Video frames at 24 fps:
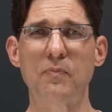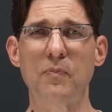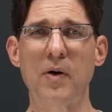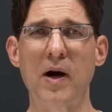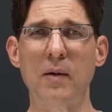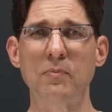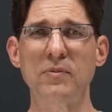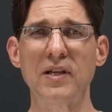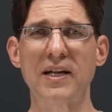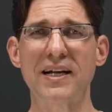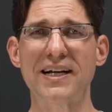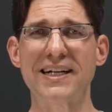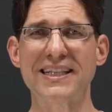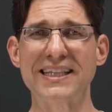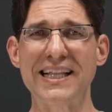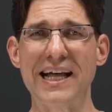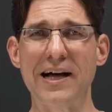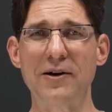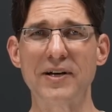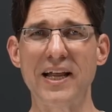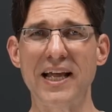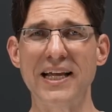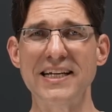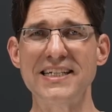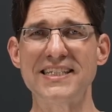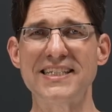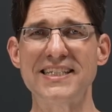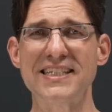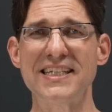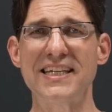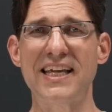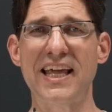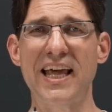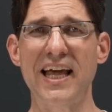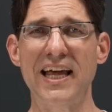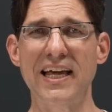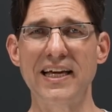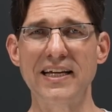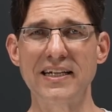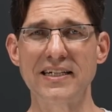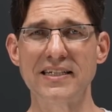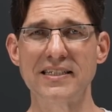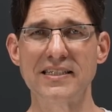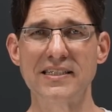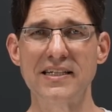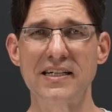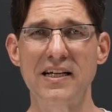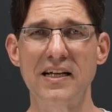public cloud
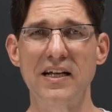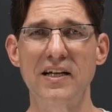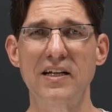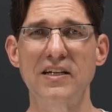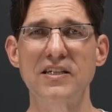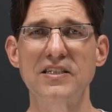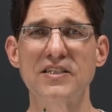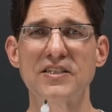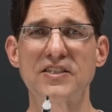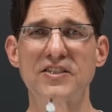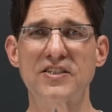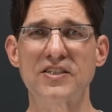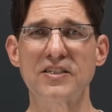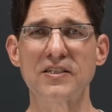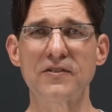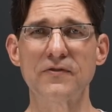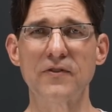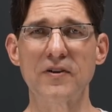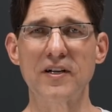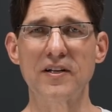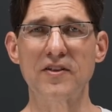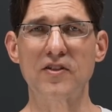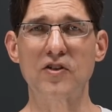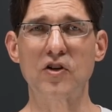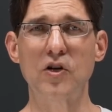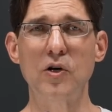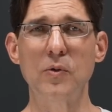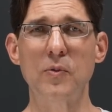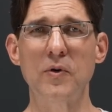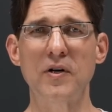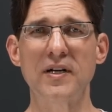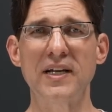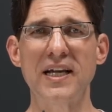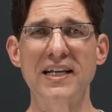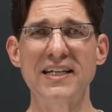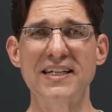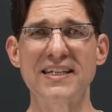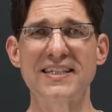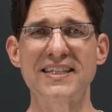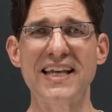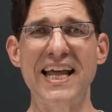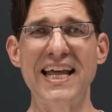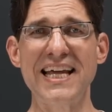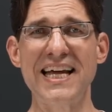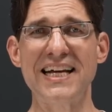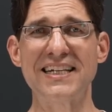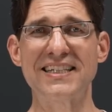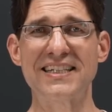ACK, serverless Kubernetes
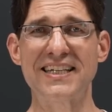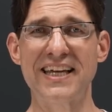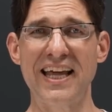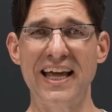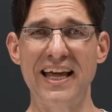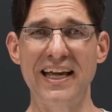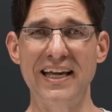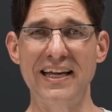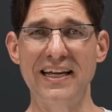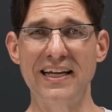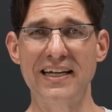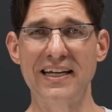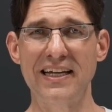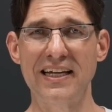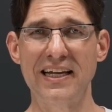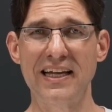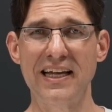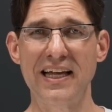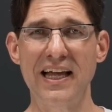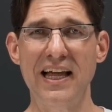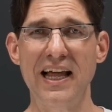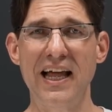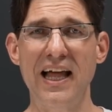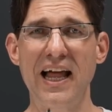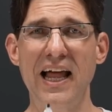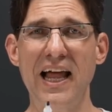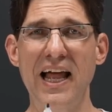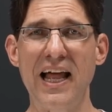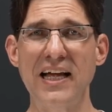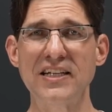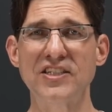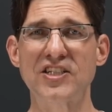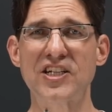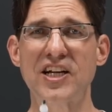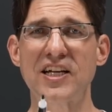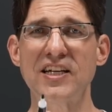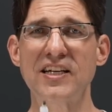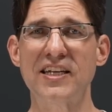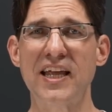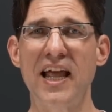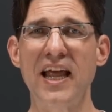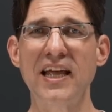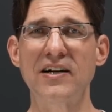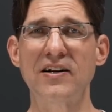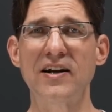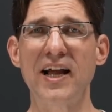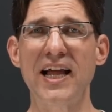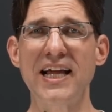ASK, edge
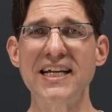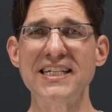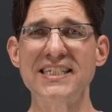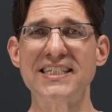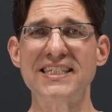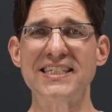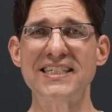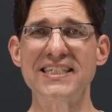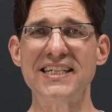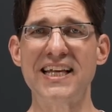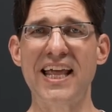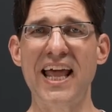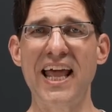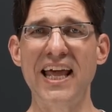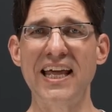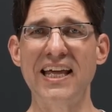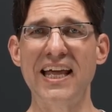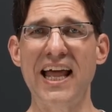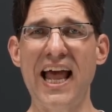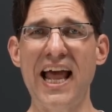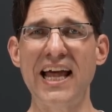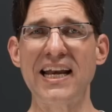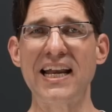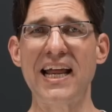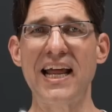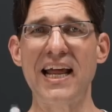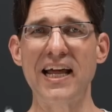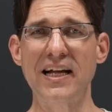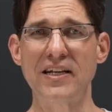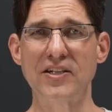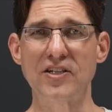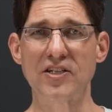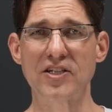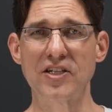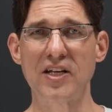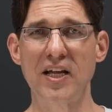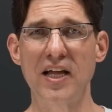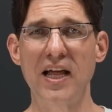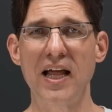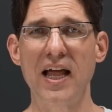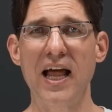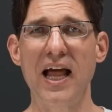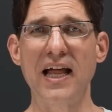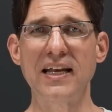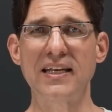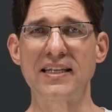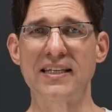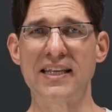container ACK at edge,
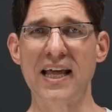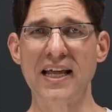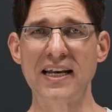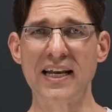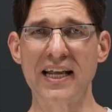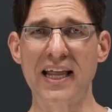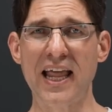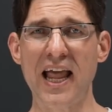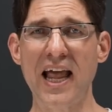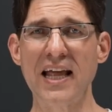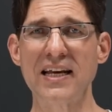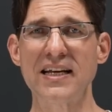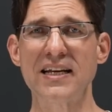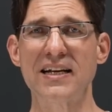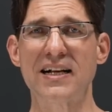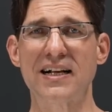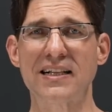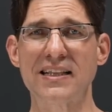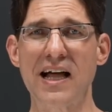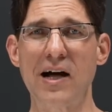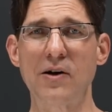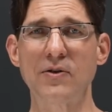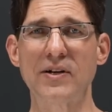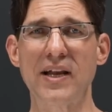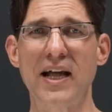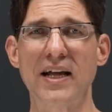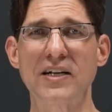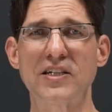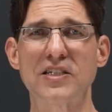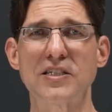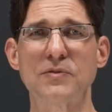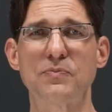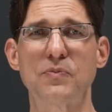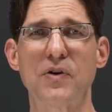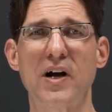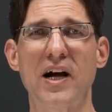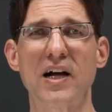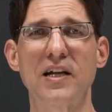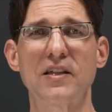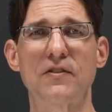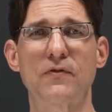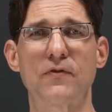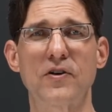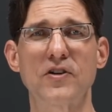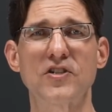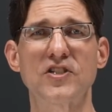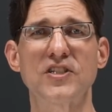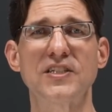and dedicated cloud
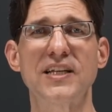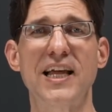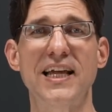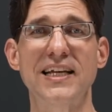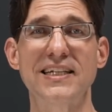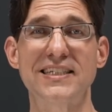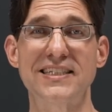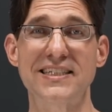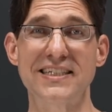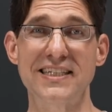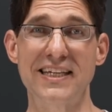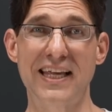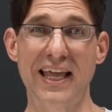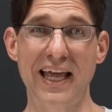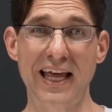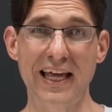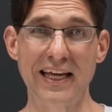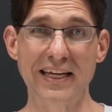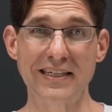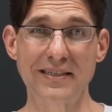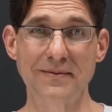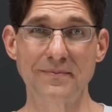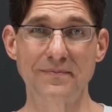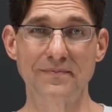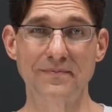enterprise version ACK.